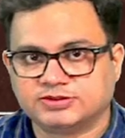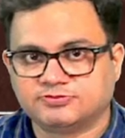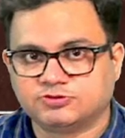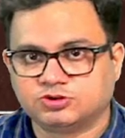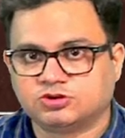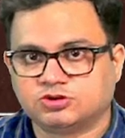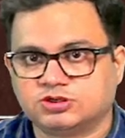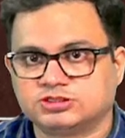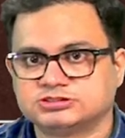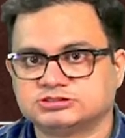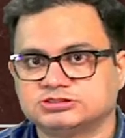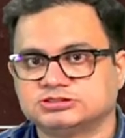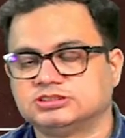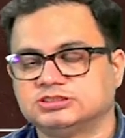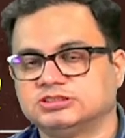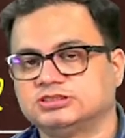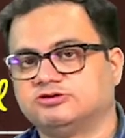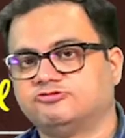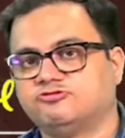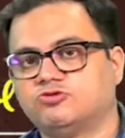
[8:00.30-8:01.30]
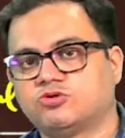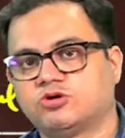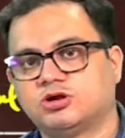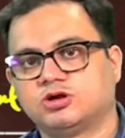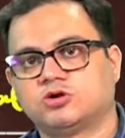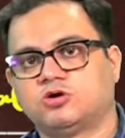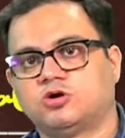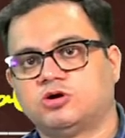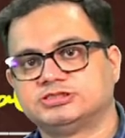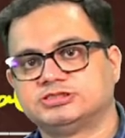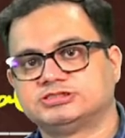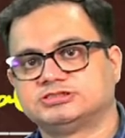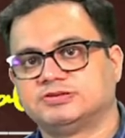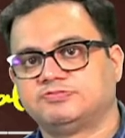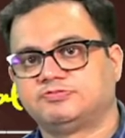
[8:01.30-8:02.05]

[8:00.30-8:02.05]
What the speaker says: Because the vocal cords, the